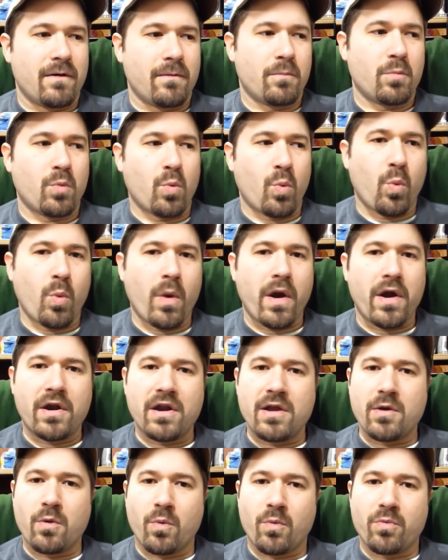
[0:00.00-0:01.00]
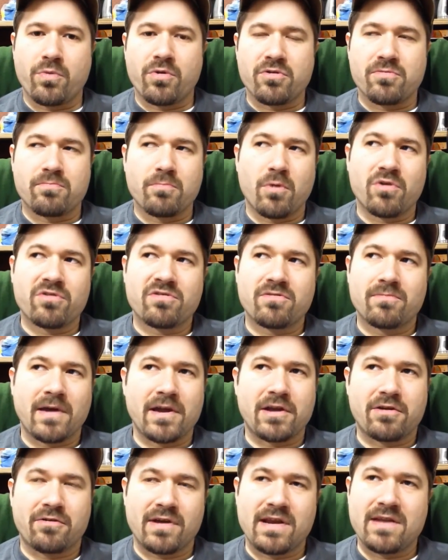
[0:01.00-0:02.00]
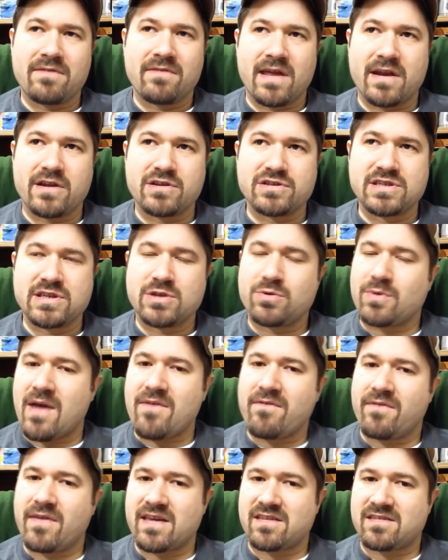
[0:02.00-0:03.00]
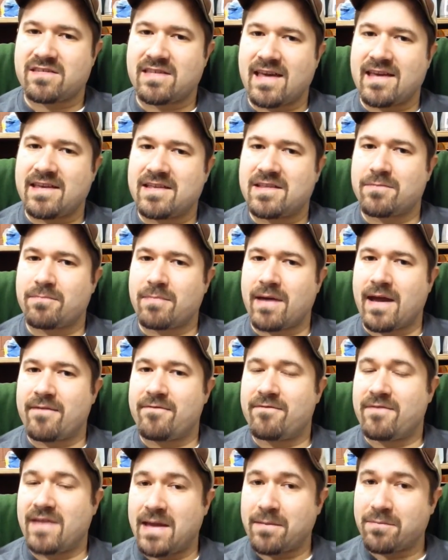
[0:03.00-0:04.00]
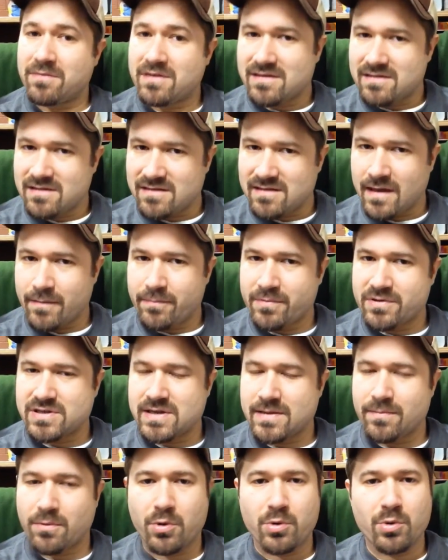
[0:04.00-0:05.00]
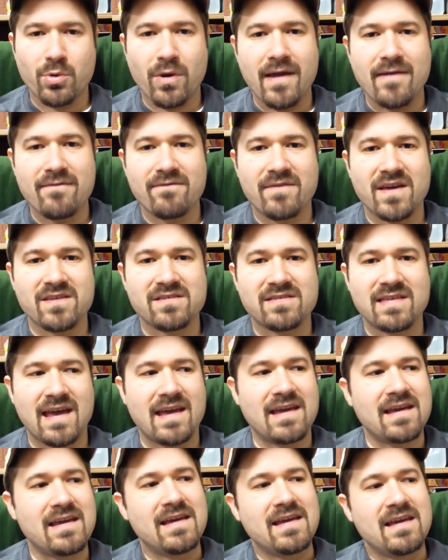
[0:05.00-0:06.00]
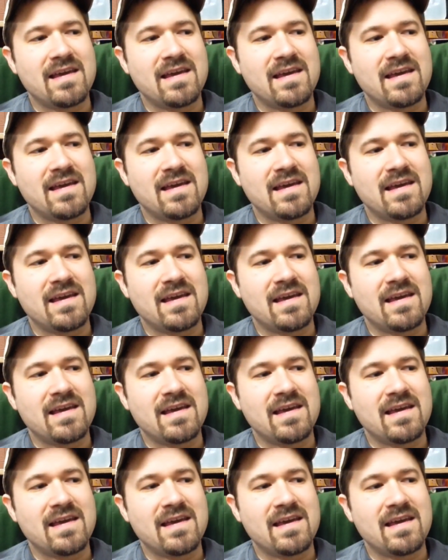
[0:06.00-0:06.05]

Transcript: where does most of my creative energy, do I invest that into my family's discipleship, or do I invest that